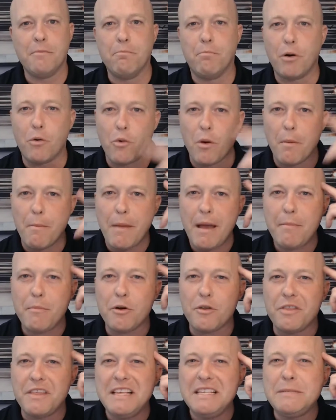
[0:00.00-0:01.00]
But remember,
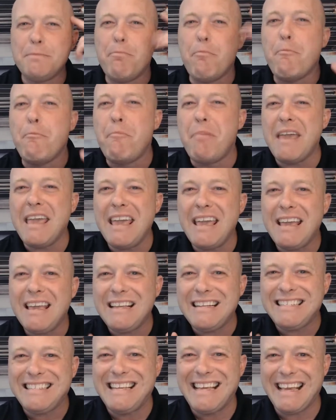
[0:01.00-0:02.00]
these big
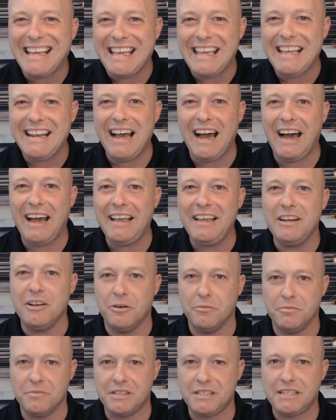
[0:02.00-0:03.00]
ticket
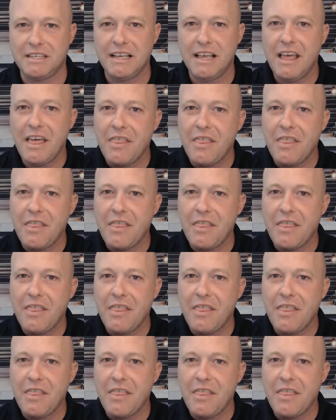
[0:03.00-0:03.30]
items